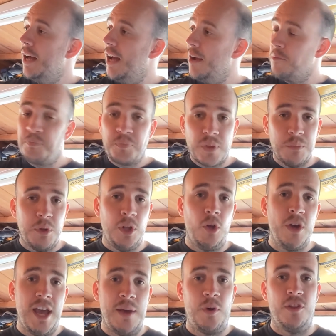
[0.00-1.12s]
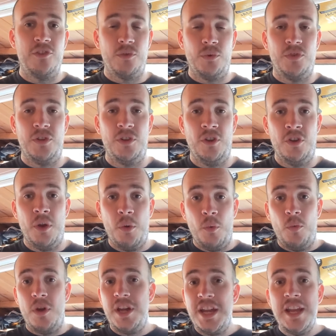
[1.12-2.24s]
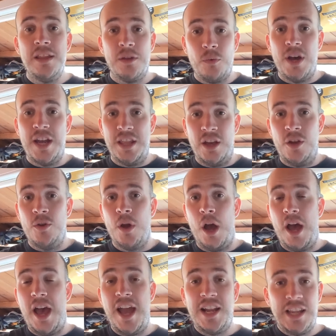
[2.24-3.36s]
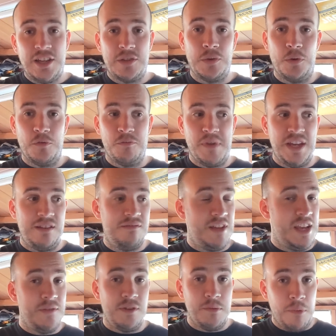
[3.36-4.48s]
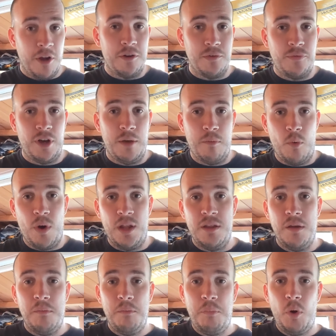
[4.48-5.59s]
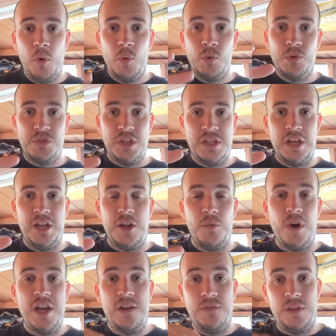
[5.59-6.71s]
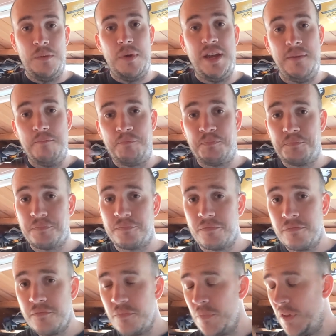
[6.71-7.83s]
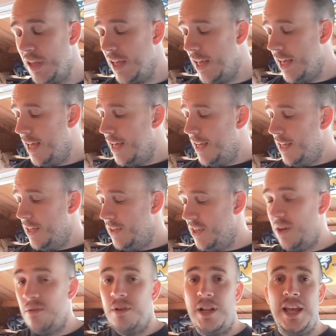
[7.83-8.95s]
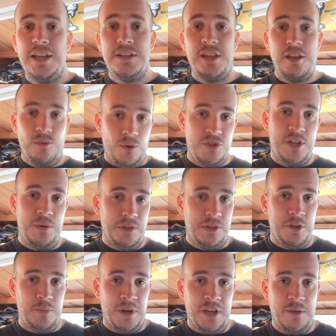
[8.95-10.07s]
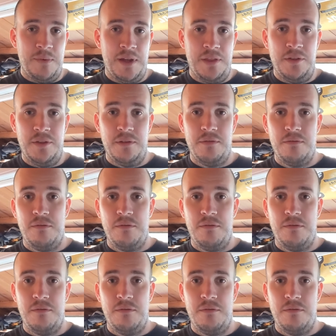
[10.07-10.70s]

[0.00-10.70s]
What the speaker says: But long-haired ones are also good. Either way though, any sort of mitt, even a microfiber one, pulls the dirt away from the paint. So let's say you're washing with the 2 bucket method,